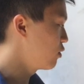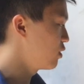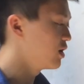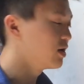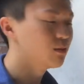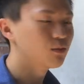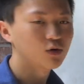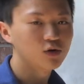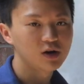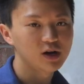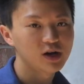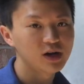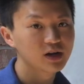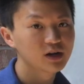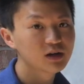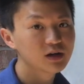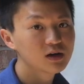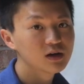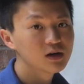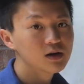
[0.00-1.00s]
or M
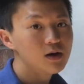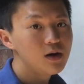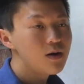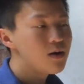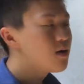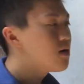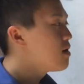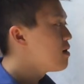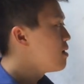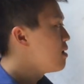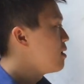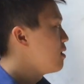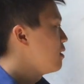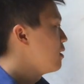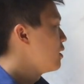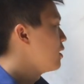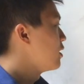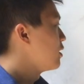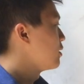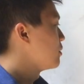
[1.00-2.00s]
ray,
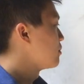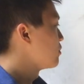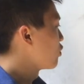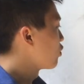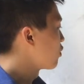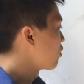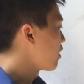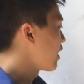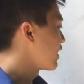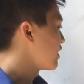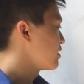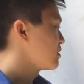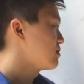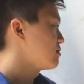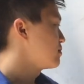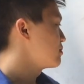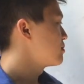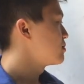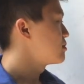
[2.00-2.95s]
or like